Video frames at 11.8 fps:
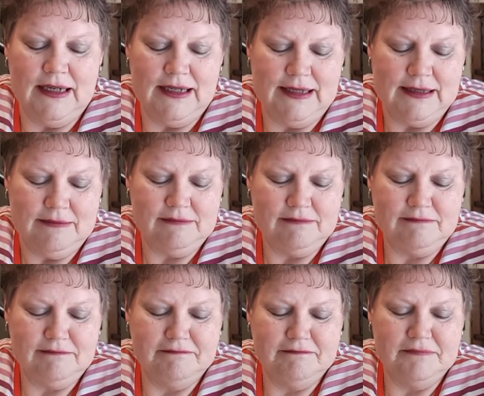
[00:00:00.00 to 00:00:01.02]
um,
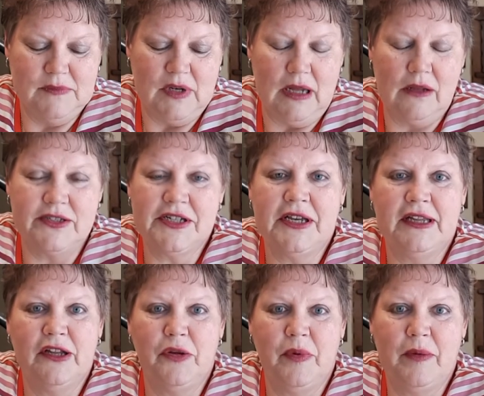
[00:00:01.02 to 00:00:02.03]
I'll tell you a
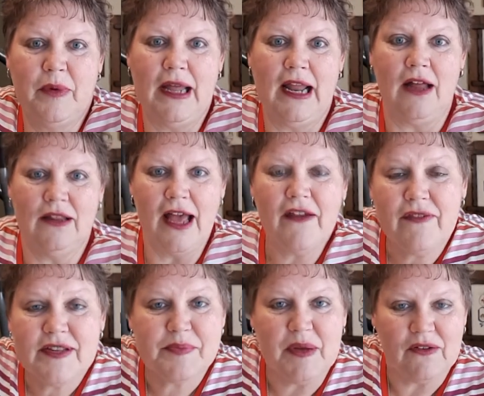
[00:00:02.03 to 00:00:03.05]
little bit about how life
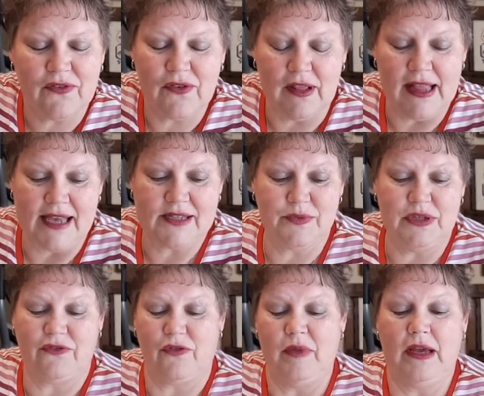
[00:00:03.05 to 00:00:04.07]
has been for the last
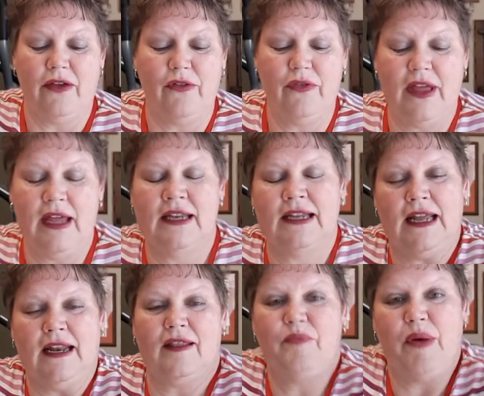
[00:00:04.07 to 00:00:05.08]
week for me. Other than
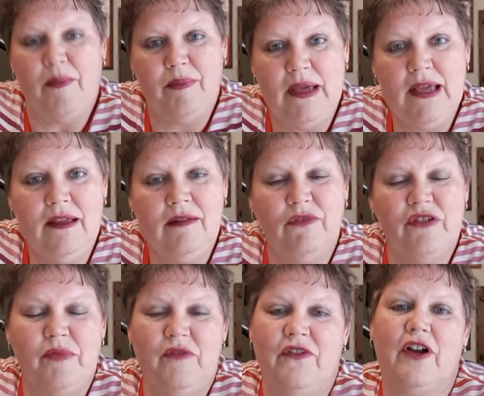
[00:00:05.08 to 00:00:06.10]
getting the puppy, and we've
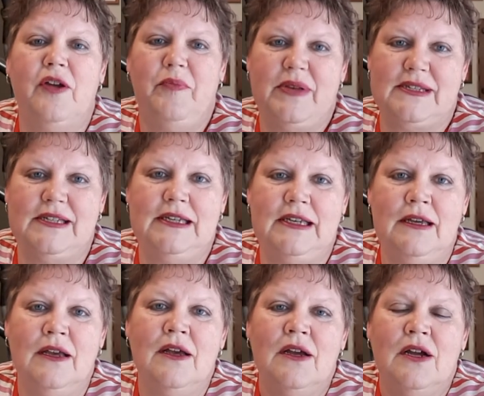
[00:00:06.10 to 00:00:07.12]
been very
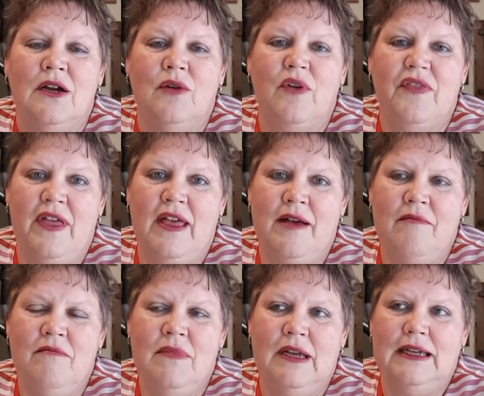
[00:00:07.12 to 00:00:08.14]
busy with
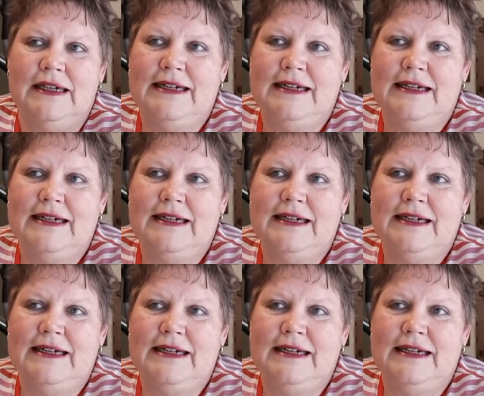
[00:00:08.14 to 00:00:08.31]
him.